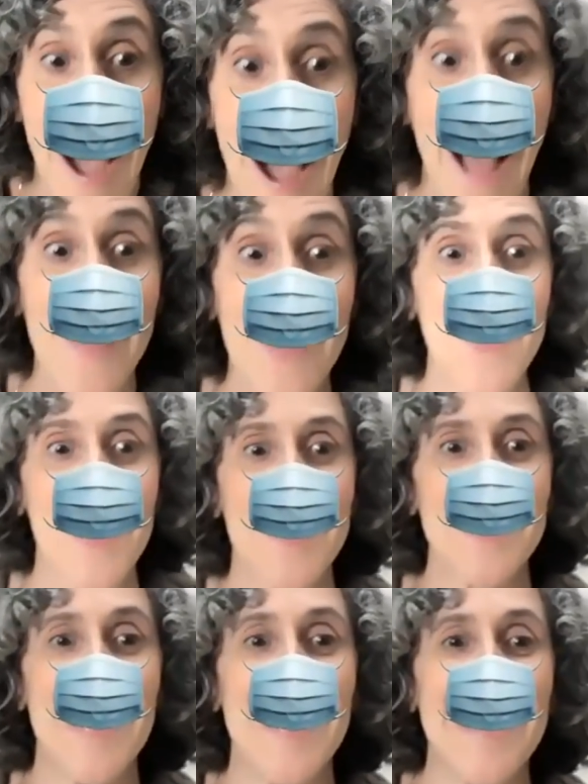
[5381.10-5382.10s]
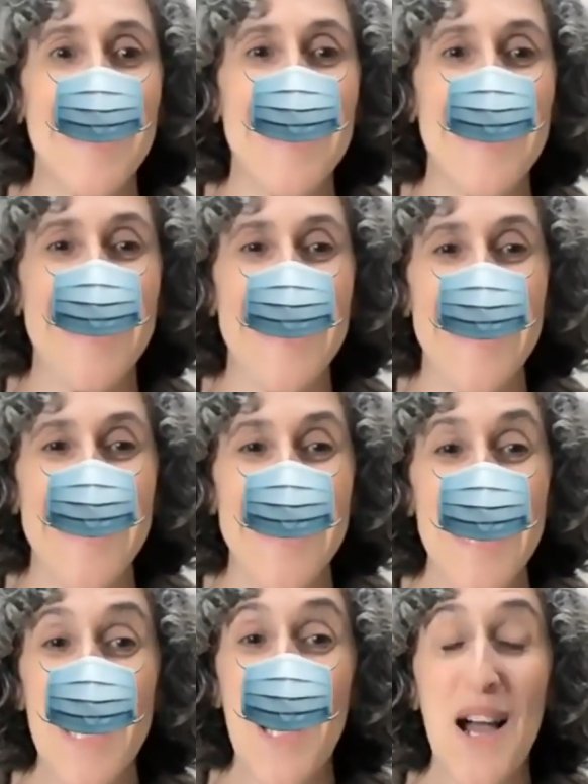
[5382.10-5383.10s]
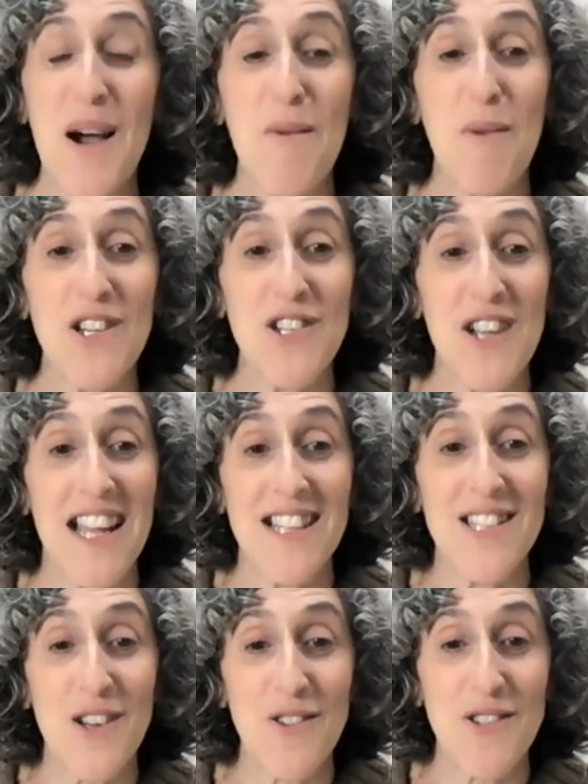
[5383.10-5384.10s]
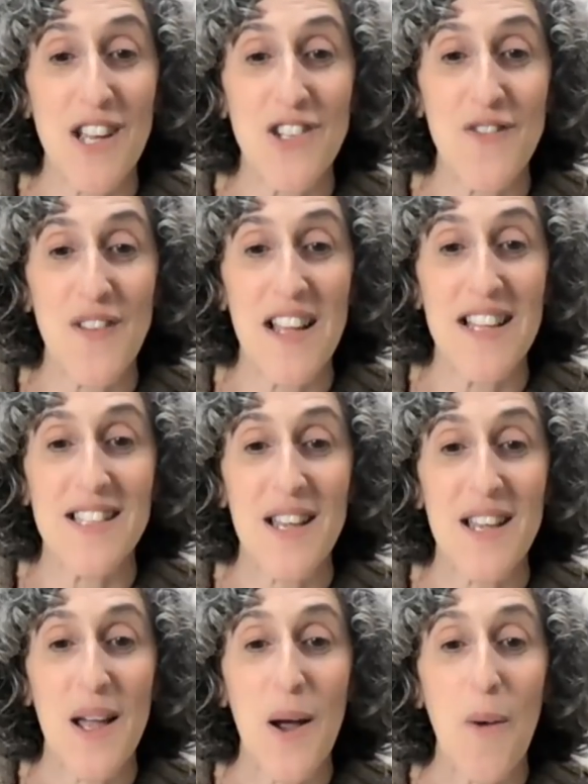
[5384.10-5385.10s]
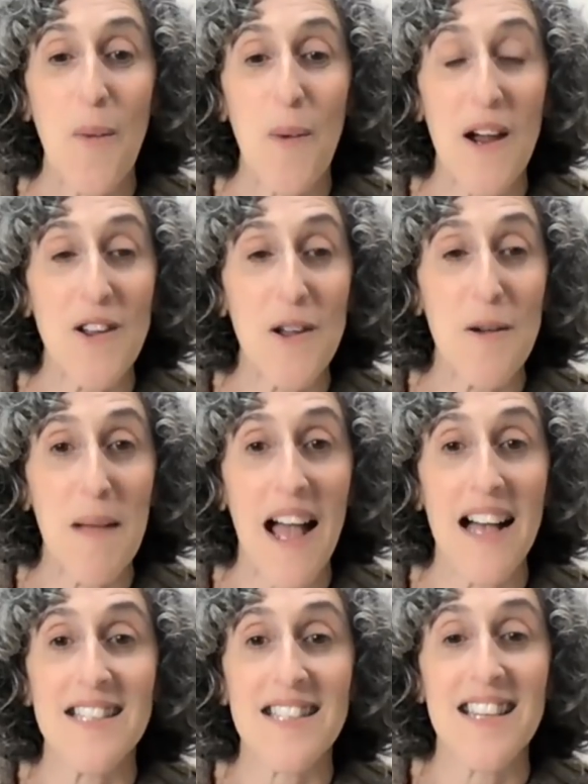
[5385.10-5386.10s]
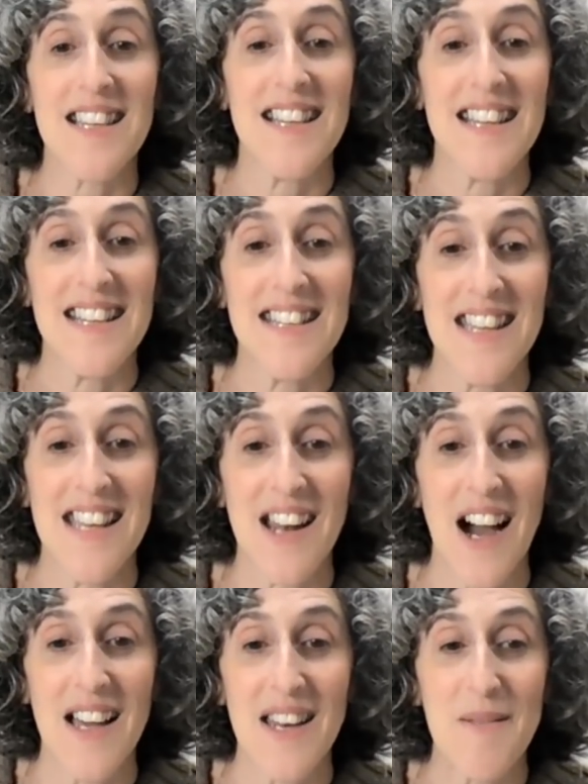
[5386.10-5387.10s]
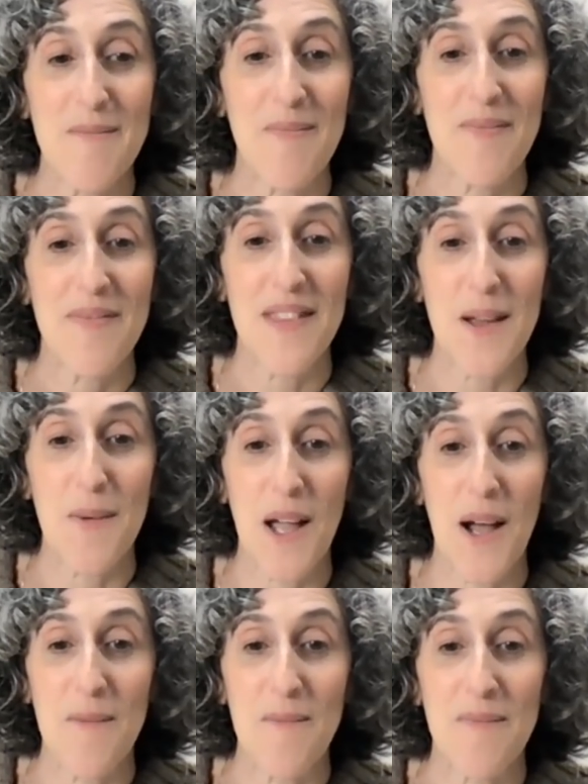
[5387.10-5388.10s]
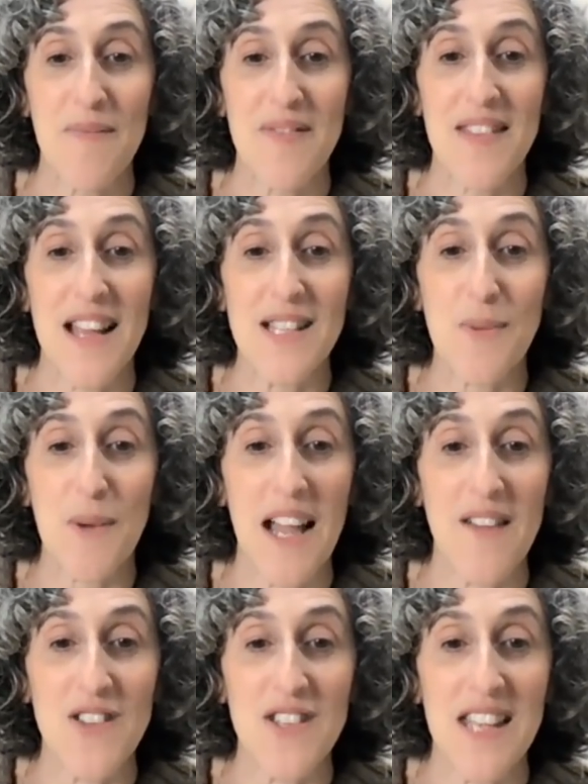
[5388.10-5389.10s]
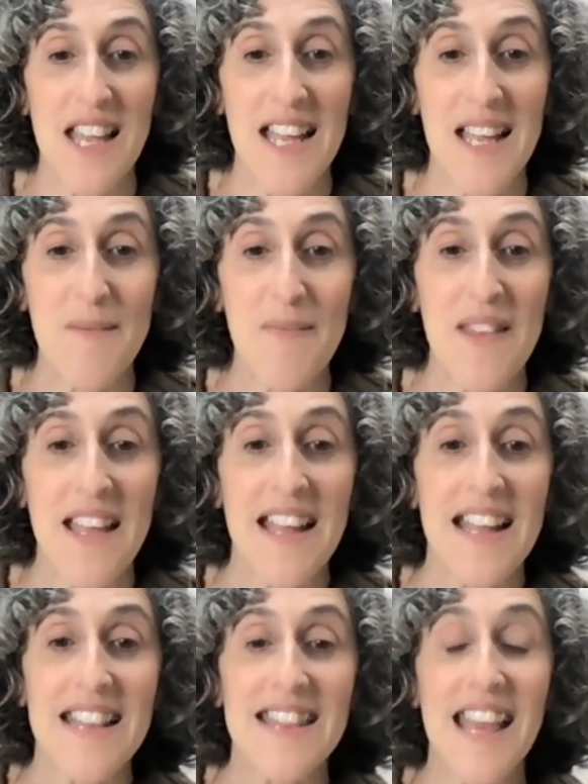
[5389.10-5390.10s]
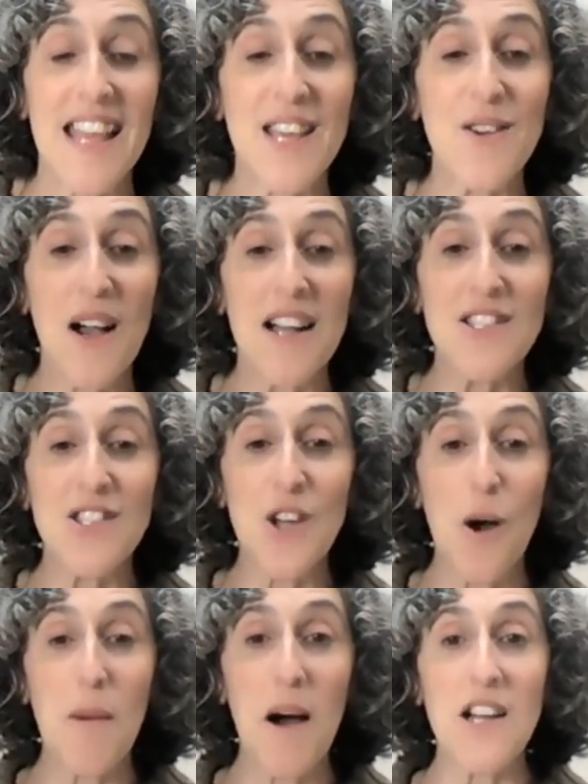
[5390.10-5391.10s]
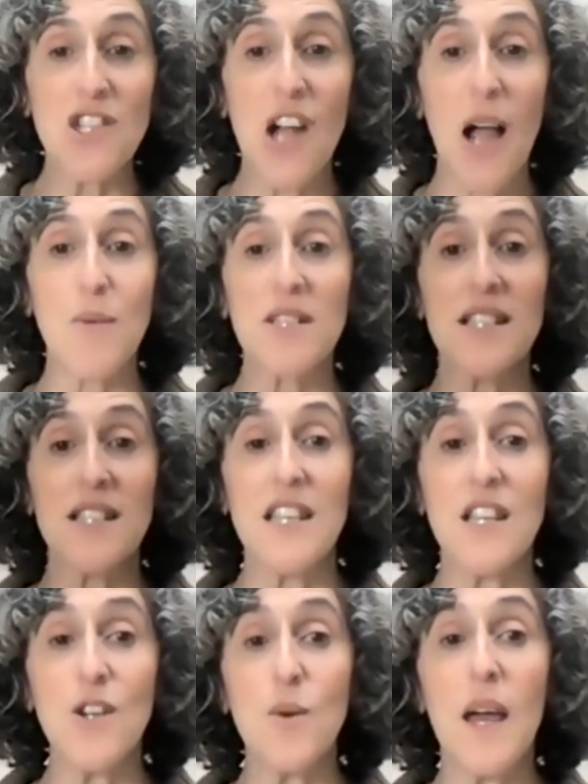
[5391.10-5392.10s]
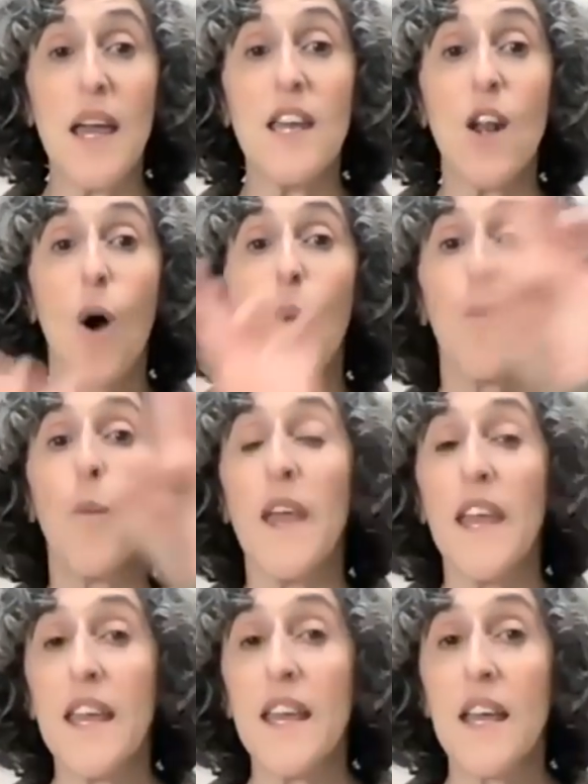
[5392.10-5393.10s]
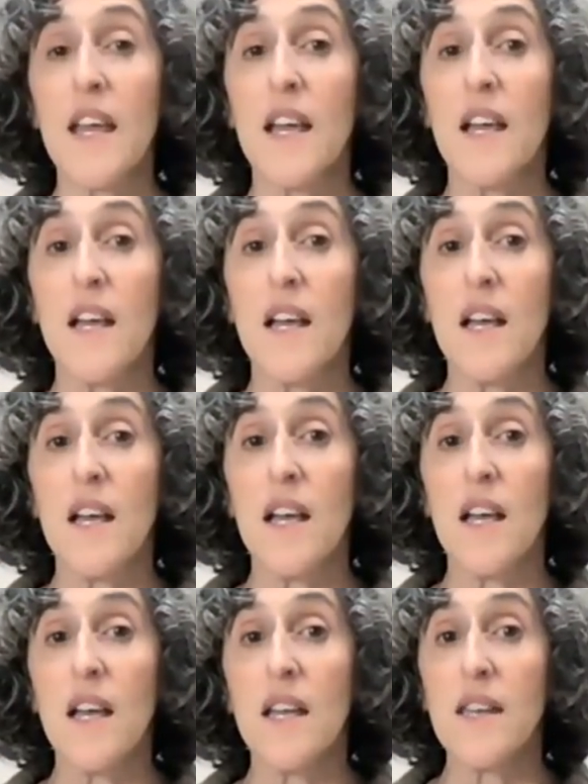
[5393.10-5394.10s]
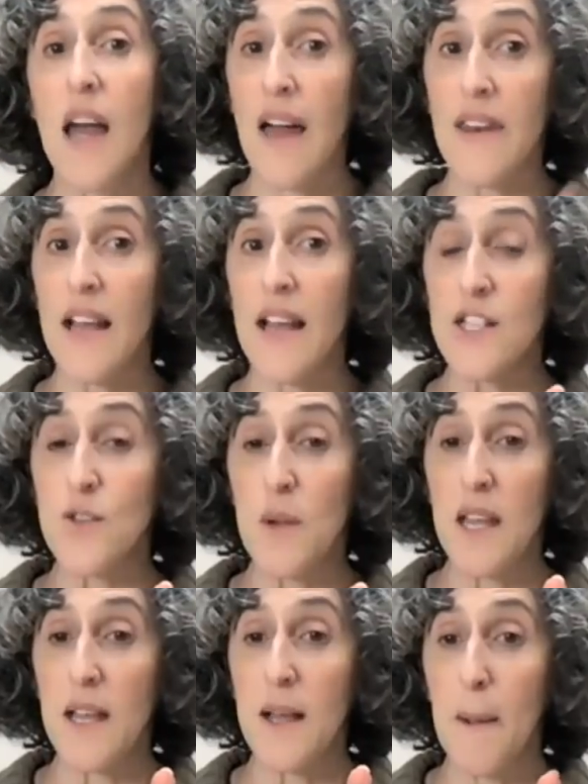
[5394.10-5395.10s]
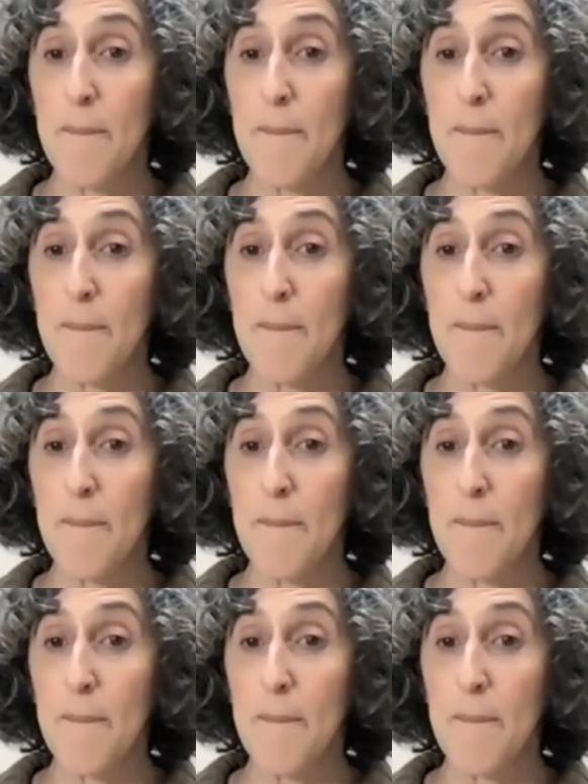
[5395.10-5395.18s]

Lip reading: There it is. Wash your hands, don't touch your face, wear your mask, knit on. There we go. That's what I have to say. Thank you guys so much. I will see you in a week, not next week,